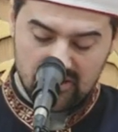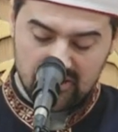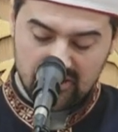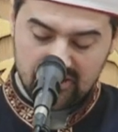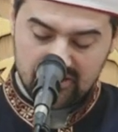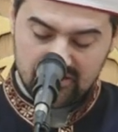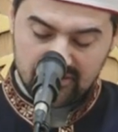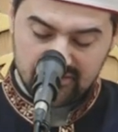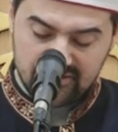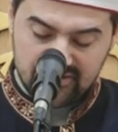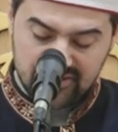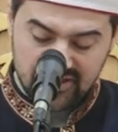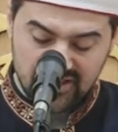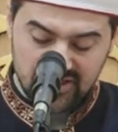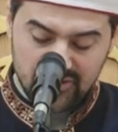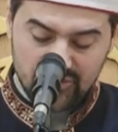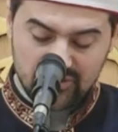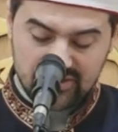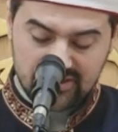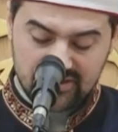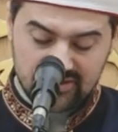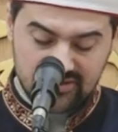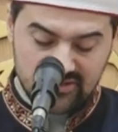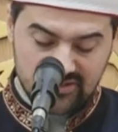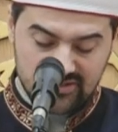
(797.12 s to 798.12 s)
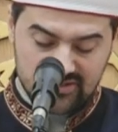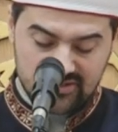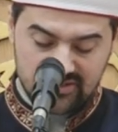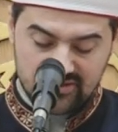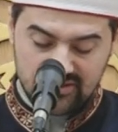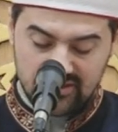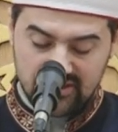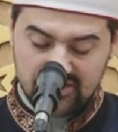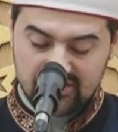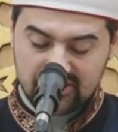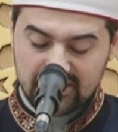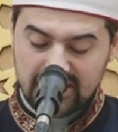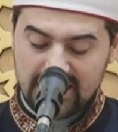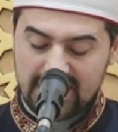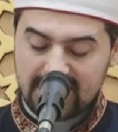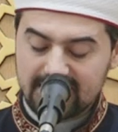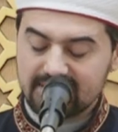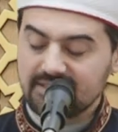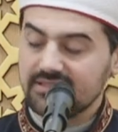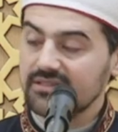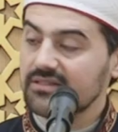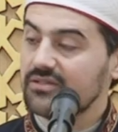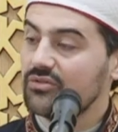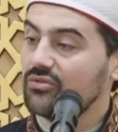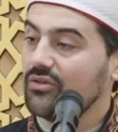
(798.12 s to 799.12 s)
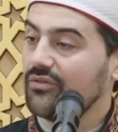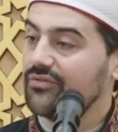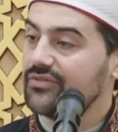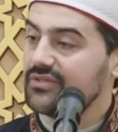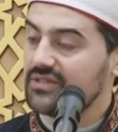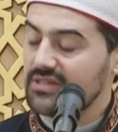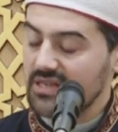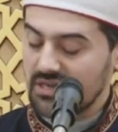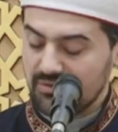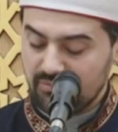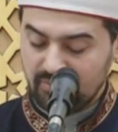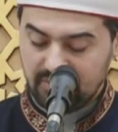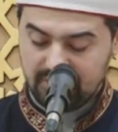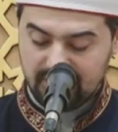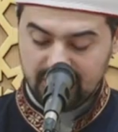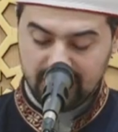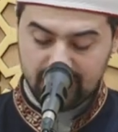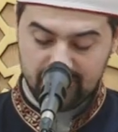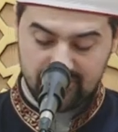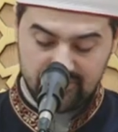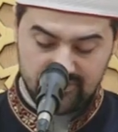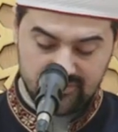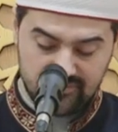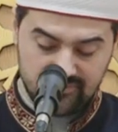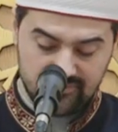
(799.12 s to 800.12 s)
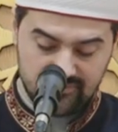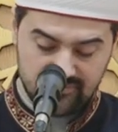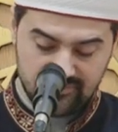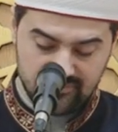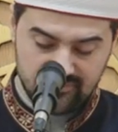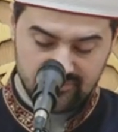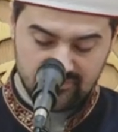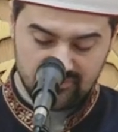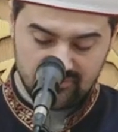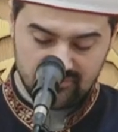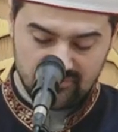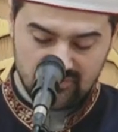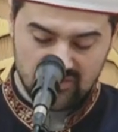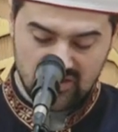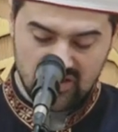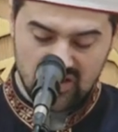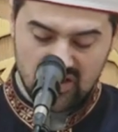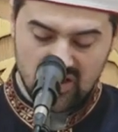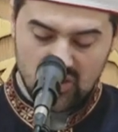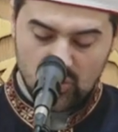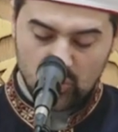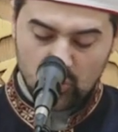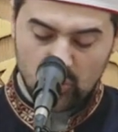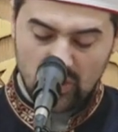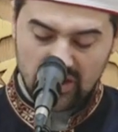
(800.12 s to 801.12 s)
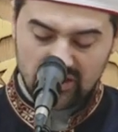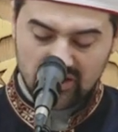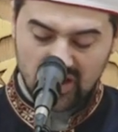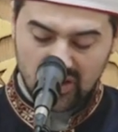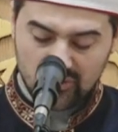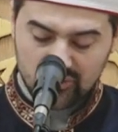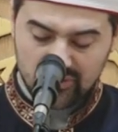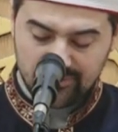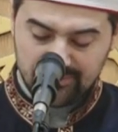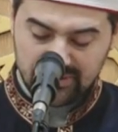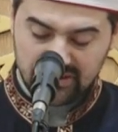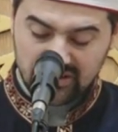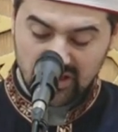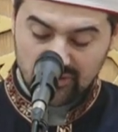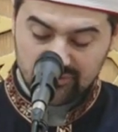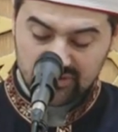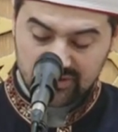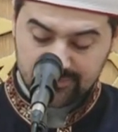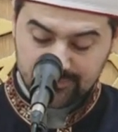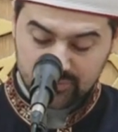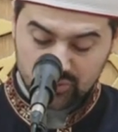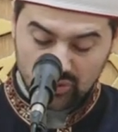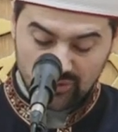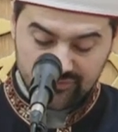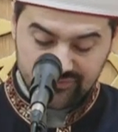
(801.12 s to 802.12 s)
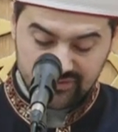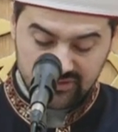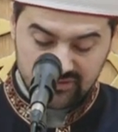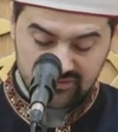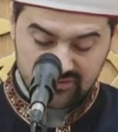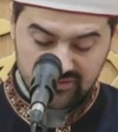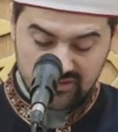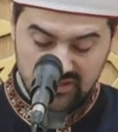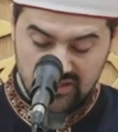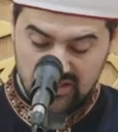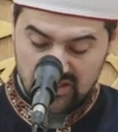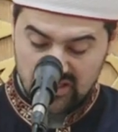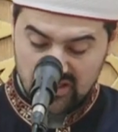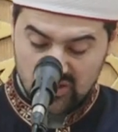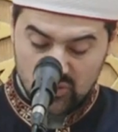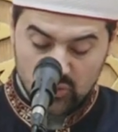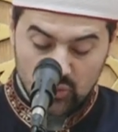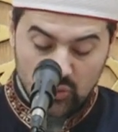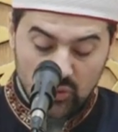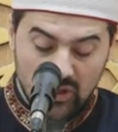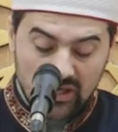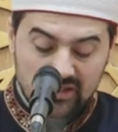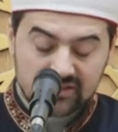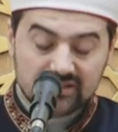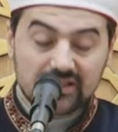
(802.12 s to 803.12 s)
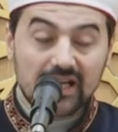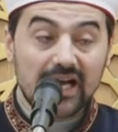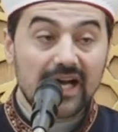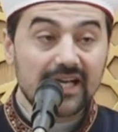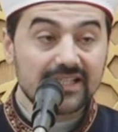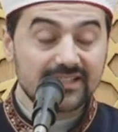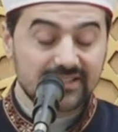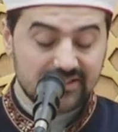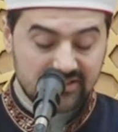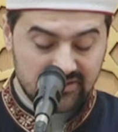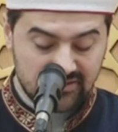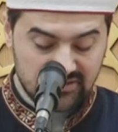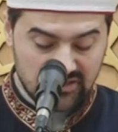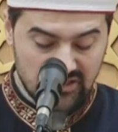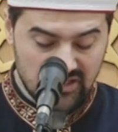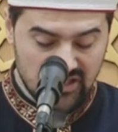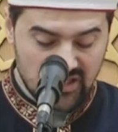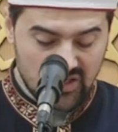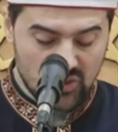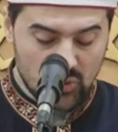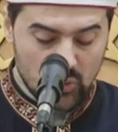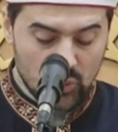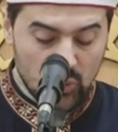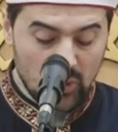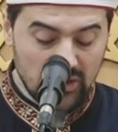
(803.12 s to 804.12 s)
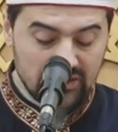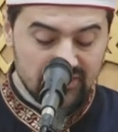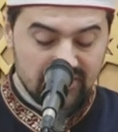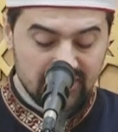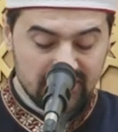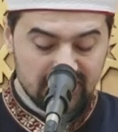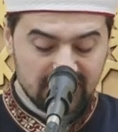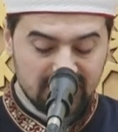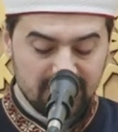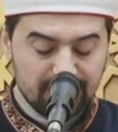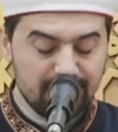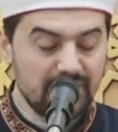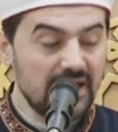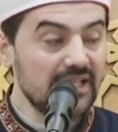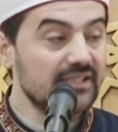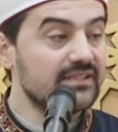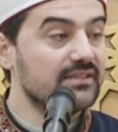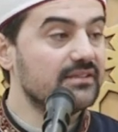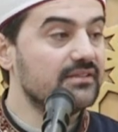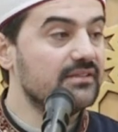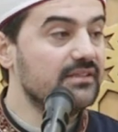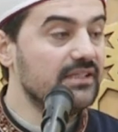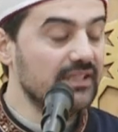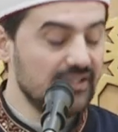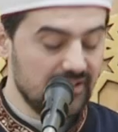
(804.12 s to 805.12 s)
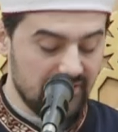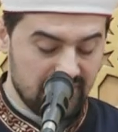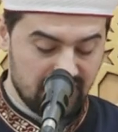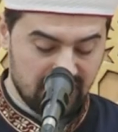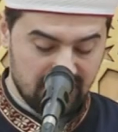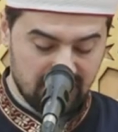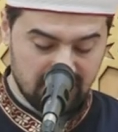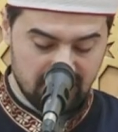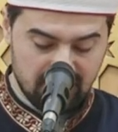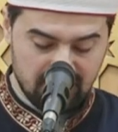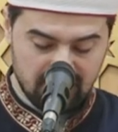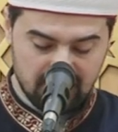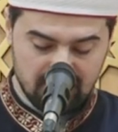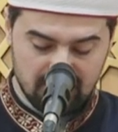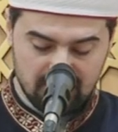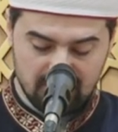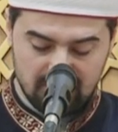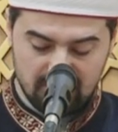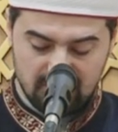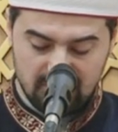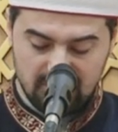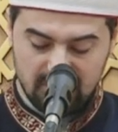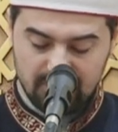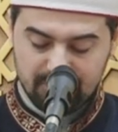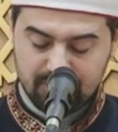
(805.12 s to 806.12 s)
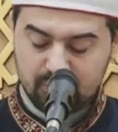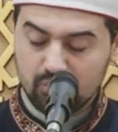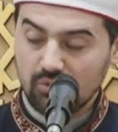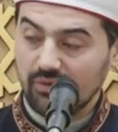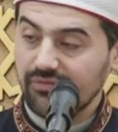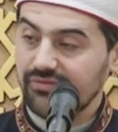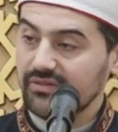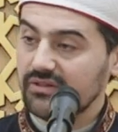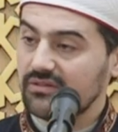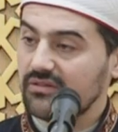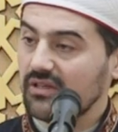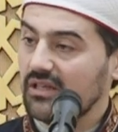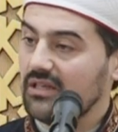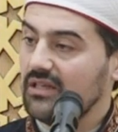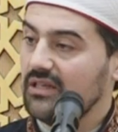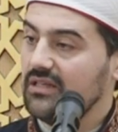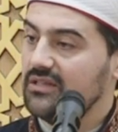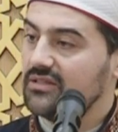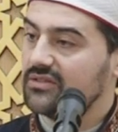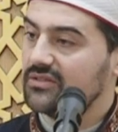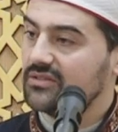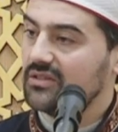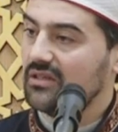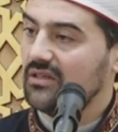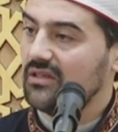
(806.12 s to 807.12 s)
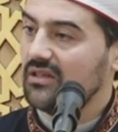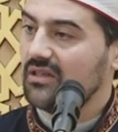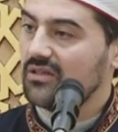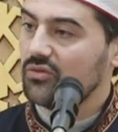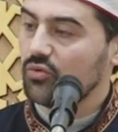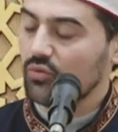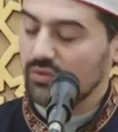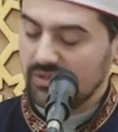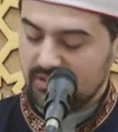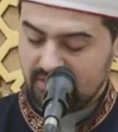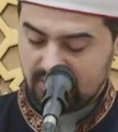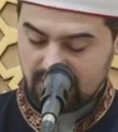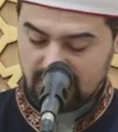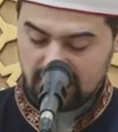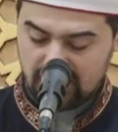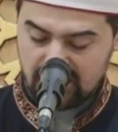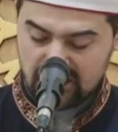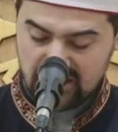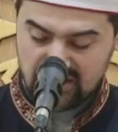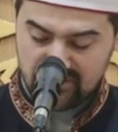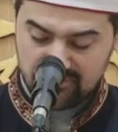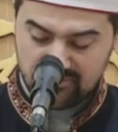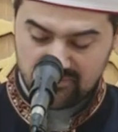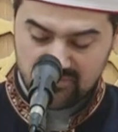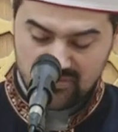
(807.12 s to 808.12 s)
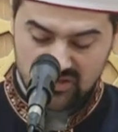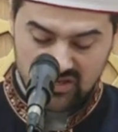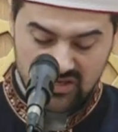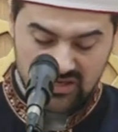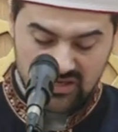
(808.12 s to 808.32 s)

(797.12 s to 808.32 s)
Continuousness is the essence of servitude. When our beloved Prophet was asked, "What is the best deed?" the Prophet alayhi salatu wassalam